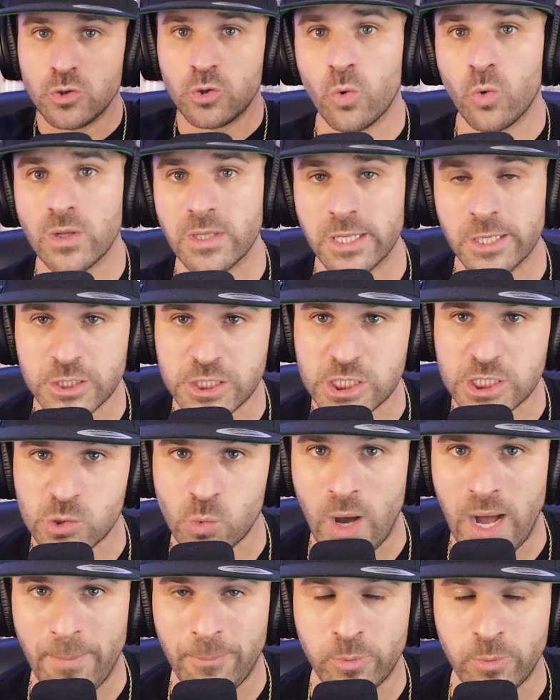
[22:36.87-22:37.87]
do a little
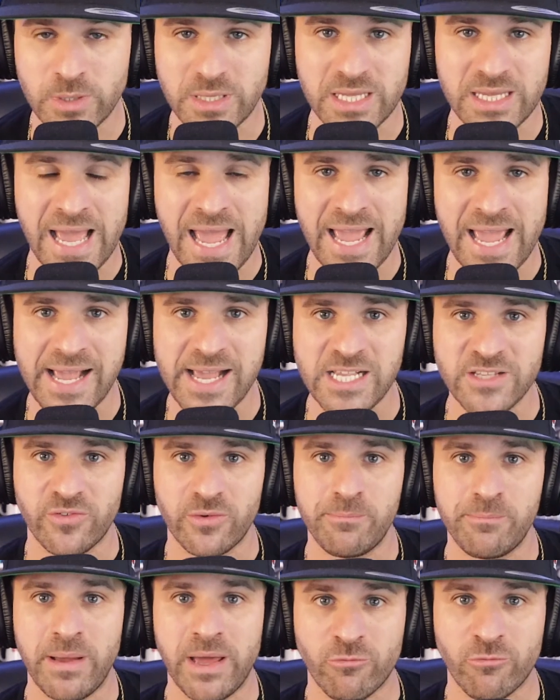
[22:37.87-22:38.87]
swap with the Yankees
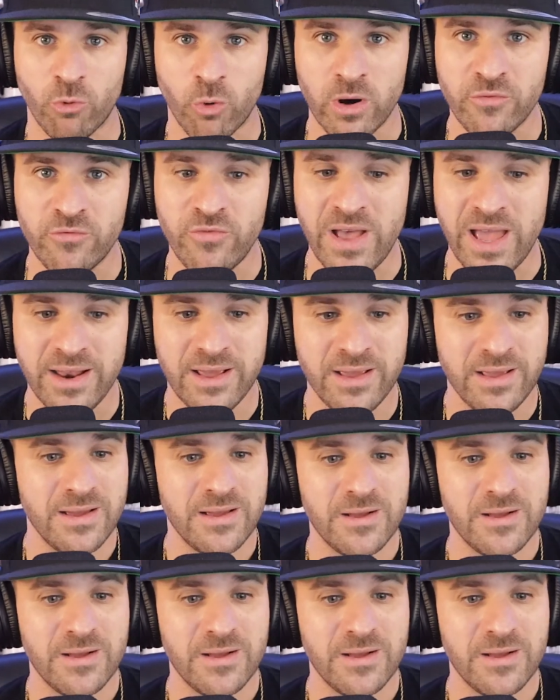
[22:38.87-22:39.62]
for Ben Roethlisberger.